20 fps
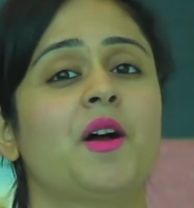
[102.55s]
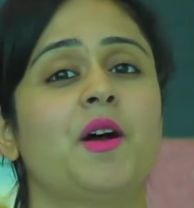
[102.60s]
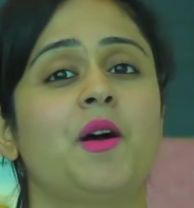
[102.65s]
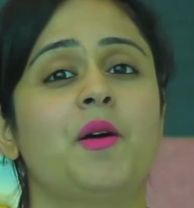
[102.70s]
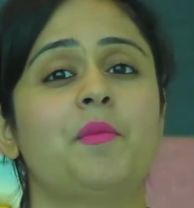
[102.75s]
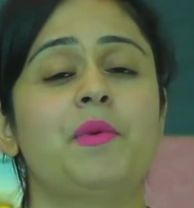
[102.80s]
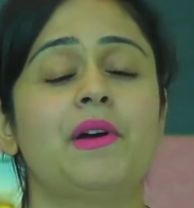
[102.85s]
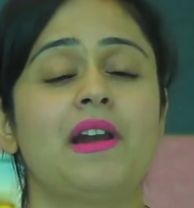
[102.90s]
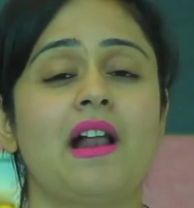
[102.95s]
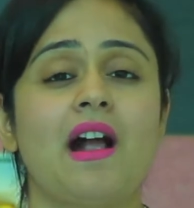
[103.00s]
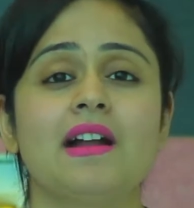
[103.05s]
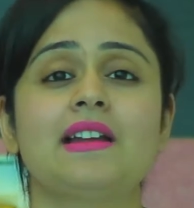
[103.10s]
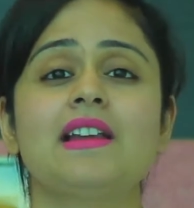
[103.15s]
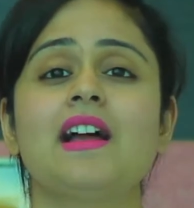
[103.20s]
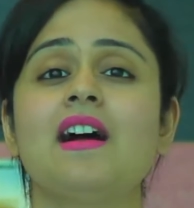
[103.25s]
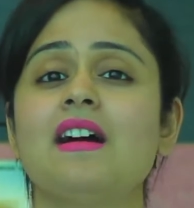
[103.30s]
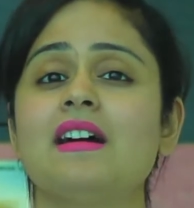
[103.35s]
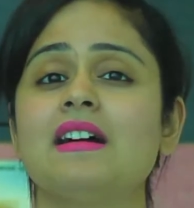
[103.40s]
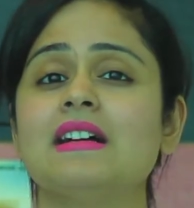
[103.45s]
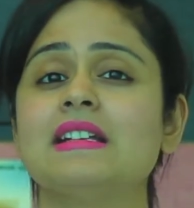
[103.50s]

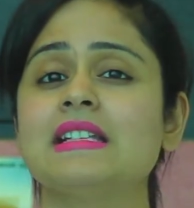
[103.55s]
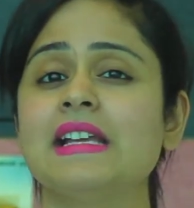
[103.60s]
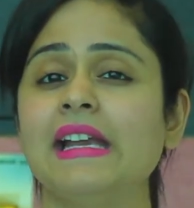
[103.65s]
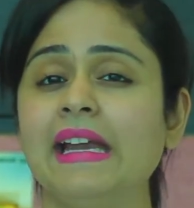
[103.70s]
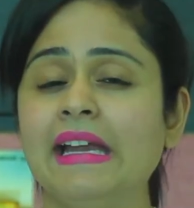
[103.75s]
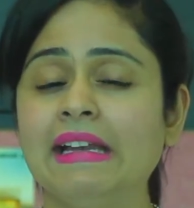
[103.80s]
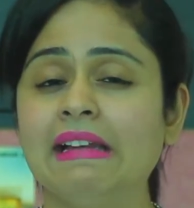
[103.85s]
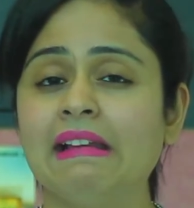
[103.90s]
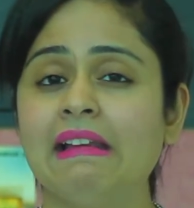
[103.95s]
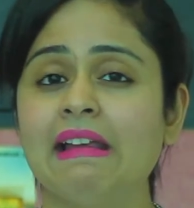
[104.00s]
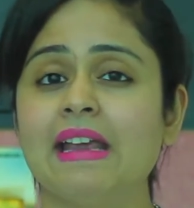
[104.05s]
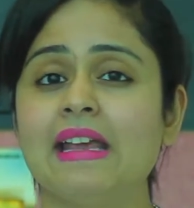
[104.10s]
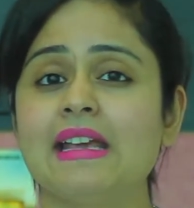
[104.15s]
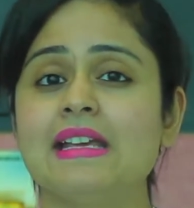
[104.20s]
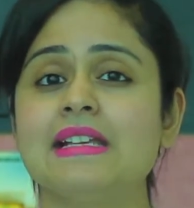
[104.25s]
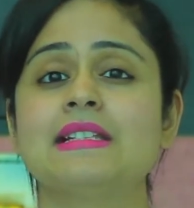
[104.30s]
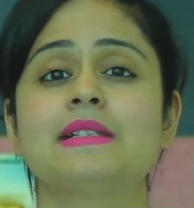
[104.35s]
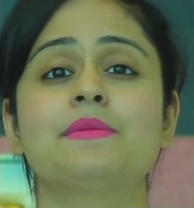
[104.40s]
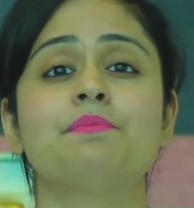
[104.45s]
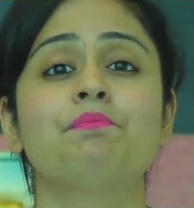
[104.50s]
parathas,
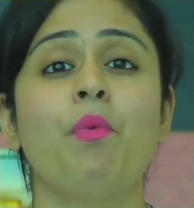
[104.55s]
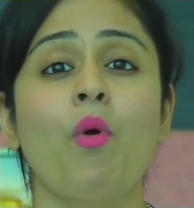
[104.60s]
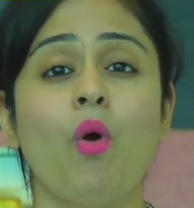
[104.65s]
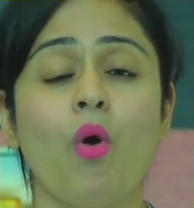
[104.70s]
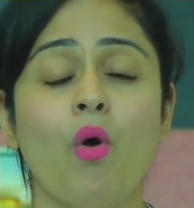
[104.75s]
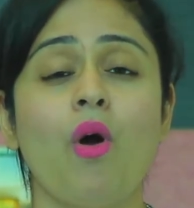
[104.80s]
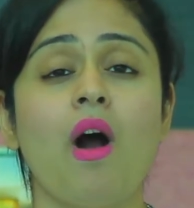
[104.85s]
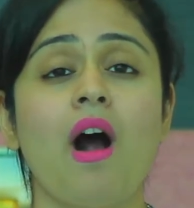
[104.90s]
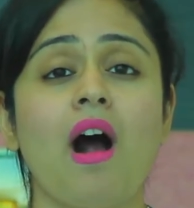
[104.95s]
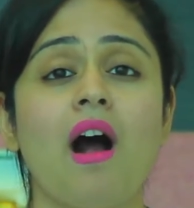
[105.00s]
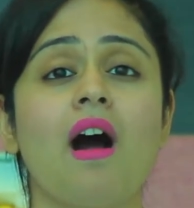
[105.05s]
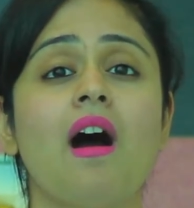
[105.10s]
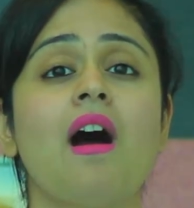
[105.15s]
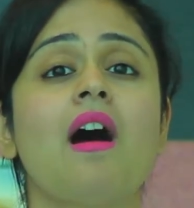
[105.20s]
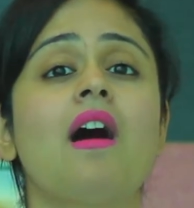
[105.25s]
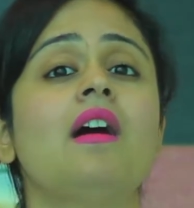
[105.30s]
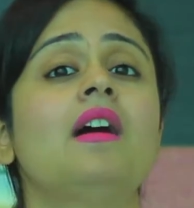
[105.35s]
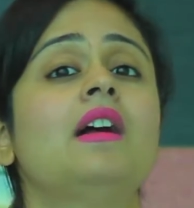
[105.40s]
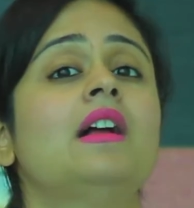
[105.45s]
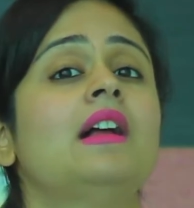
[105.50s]
idlis,
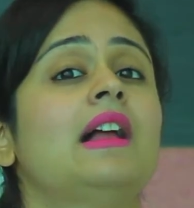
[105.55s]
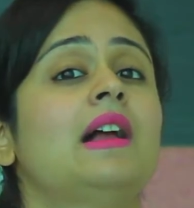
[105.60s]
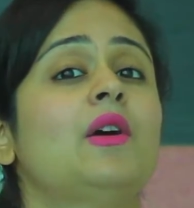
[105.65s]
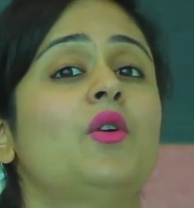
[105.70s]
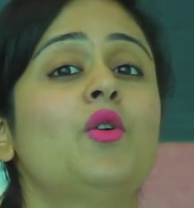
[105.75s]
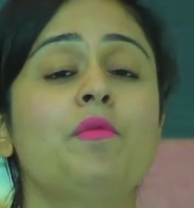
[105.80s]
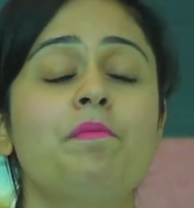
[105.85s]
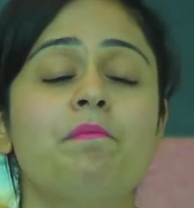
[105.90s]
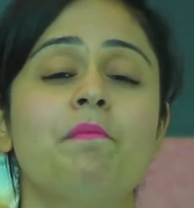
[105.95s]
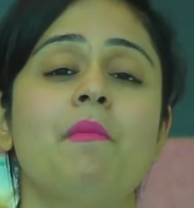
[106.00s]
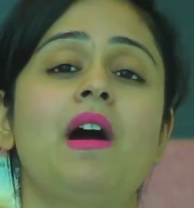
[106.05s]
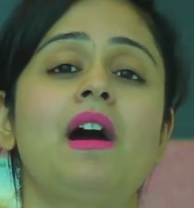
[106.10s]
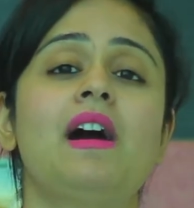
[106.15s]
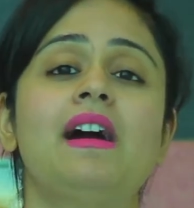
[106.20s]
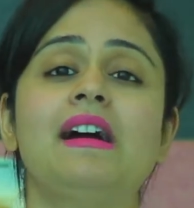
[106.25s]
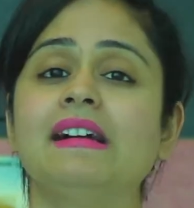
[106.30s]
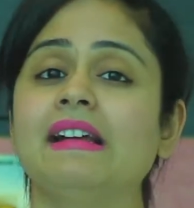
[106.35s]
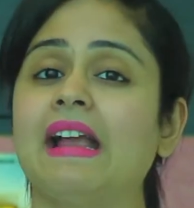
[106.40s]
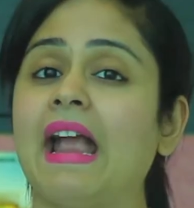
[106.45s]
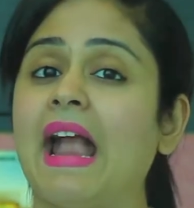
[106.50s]
poha,
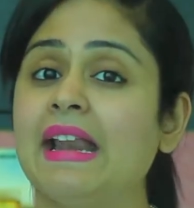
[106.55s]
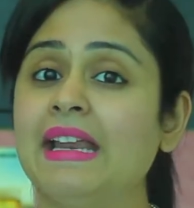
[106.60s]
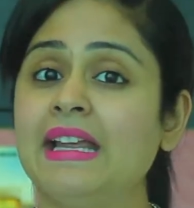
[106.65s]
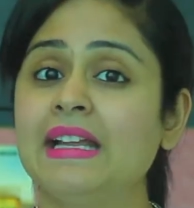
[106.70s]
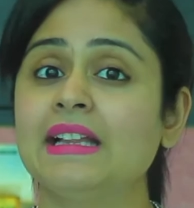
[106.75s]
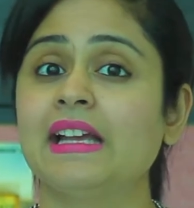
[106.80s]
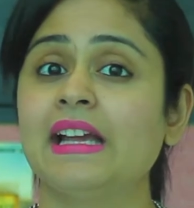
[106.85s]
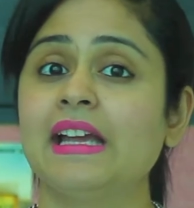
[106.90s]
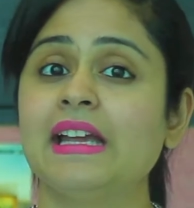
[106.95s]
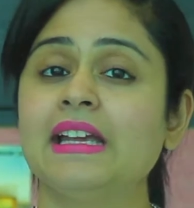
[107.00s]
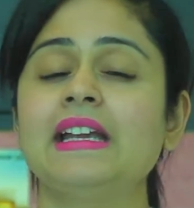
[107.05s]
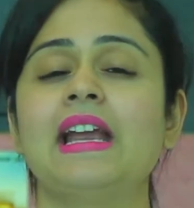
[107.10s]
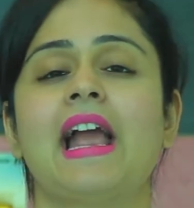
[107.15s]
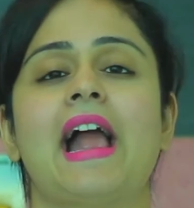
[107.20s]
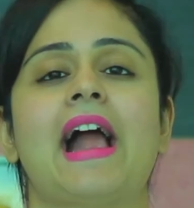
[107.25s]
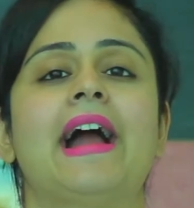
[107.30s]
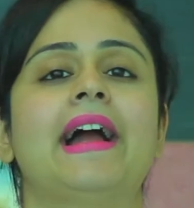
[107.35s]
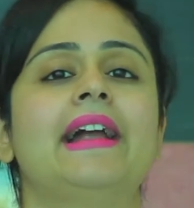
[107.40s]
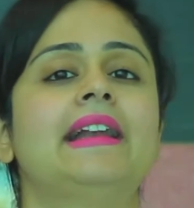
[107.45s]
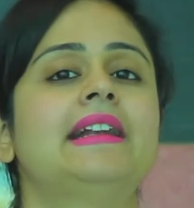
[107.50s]
upma,
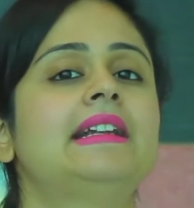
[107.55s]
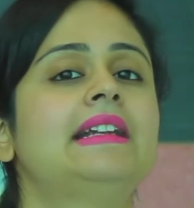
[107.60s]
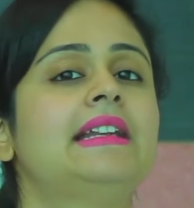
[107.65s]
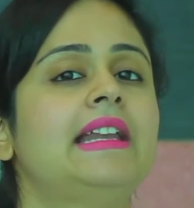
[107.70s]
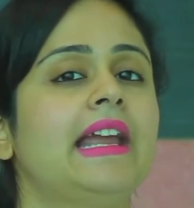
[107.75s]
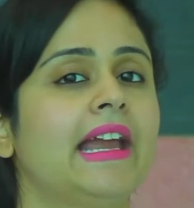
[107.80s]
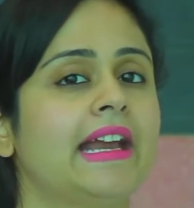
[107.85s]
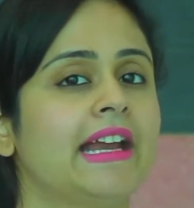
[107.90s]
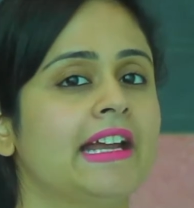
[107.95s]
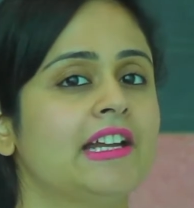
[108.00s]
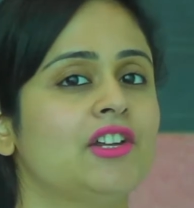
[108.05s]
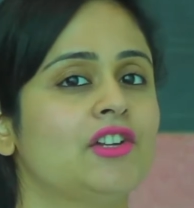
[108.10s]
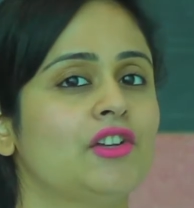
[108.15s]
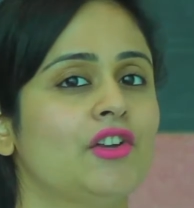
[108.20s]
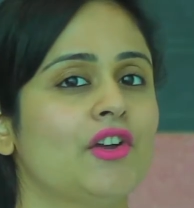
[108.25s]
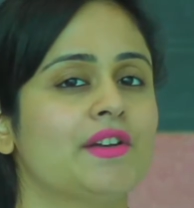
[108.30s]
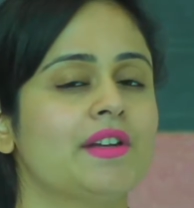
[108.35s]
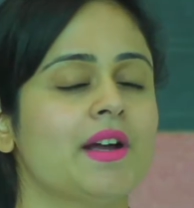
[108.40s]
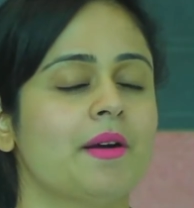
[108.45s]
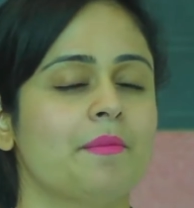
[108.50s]
anything, and take it
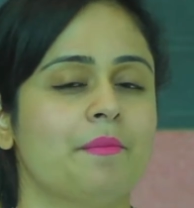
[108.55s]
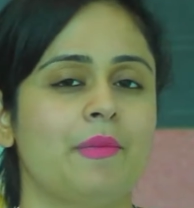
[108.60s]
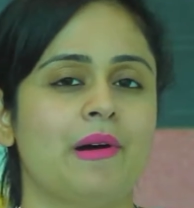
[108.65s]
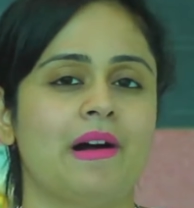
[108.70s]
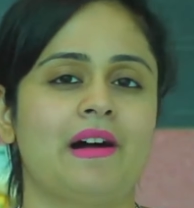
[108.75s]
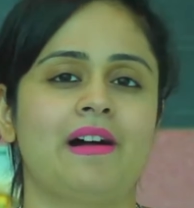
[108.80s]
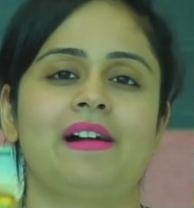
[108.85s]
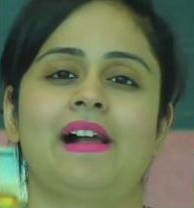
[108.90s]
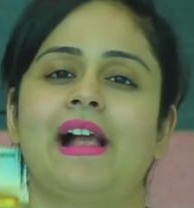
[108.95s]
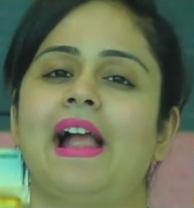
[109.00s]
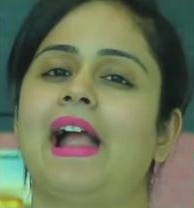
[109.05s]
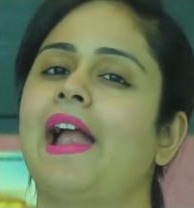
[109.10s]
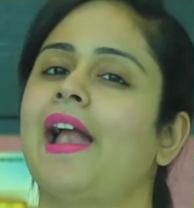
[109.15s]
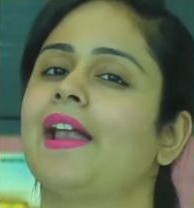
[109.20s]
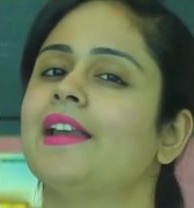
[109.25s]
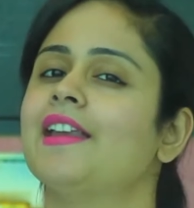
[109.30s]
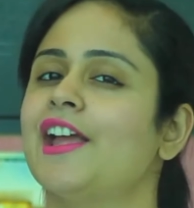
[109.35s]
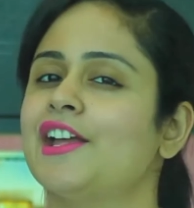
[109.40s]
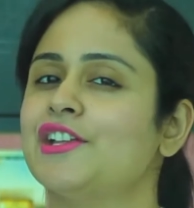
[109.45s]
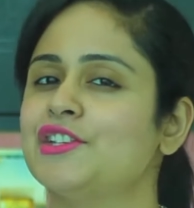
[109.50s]
in your dabba
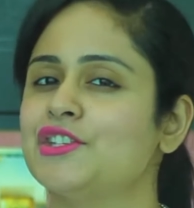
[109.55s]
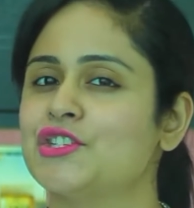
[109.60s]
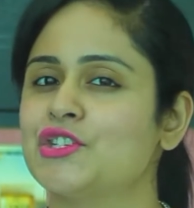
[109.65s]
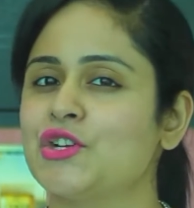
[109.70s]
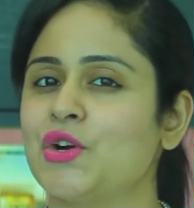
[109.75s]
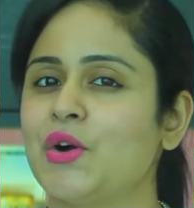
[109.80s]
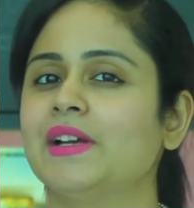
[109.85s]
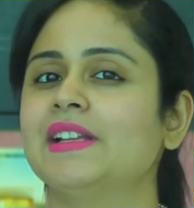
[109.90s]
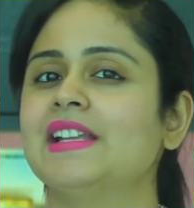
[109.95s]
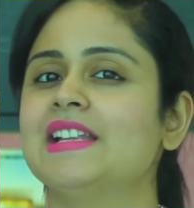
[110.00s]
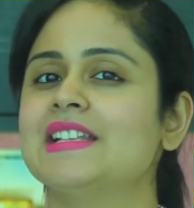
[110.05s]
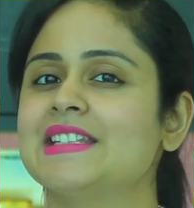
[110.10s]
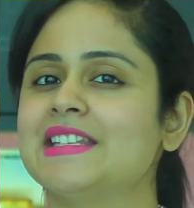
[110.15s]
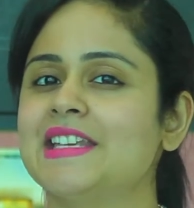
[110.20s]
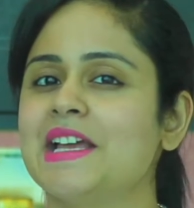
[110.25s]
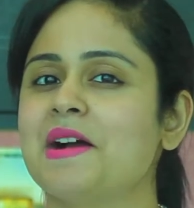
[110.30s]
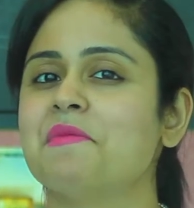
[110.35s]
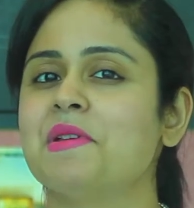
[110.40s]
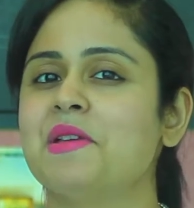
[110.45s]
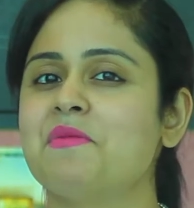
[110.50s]
and enjoy
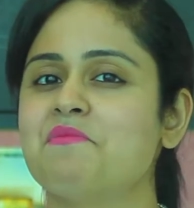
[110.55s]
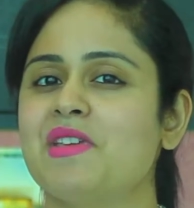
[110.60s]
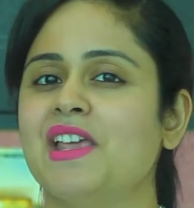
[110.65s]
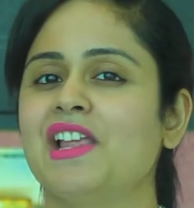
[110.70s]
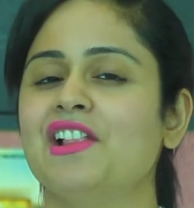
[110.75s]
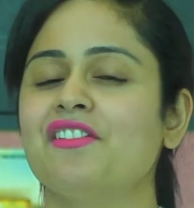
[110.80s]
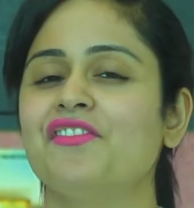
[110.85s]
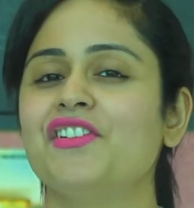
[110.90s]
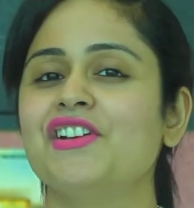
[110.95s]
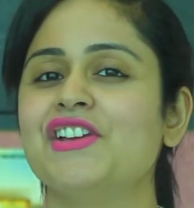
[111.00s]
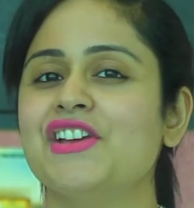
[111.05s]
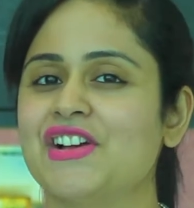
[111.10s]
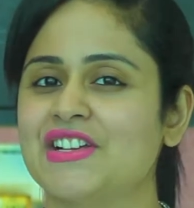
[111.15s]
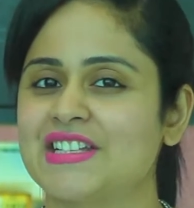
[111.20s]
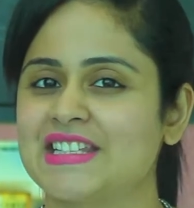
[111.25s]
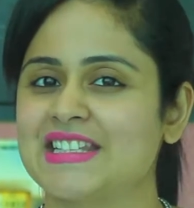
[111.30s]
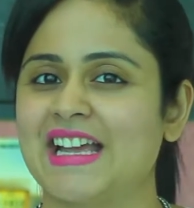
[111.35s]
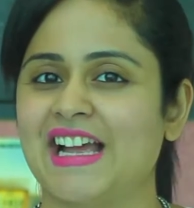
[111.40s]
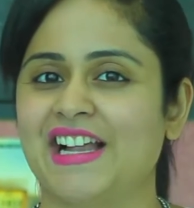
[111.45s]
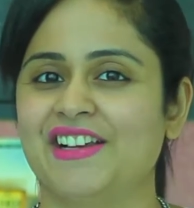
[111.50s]
this yummy meal for
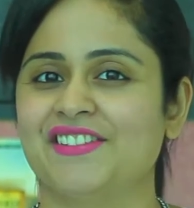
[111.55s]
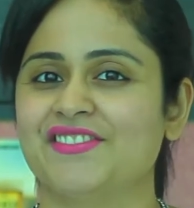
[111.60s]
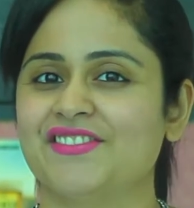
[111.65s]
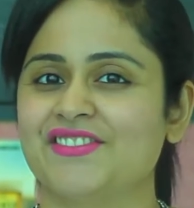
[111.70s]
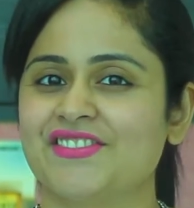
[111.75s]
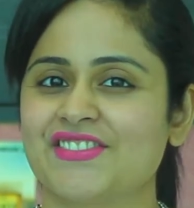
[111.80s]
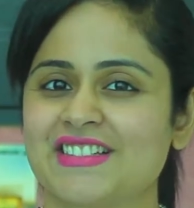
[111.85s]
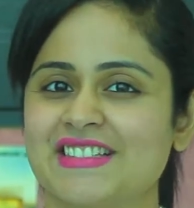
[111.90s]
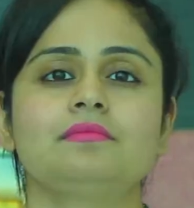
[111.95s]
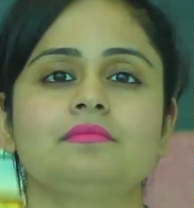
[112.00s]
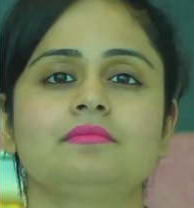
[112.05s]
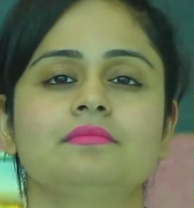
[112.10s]
yourself.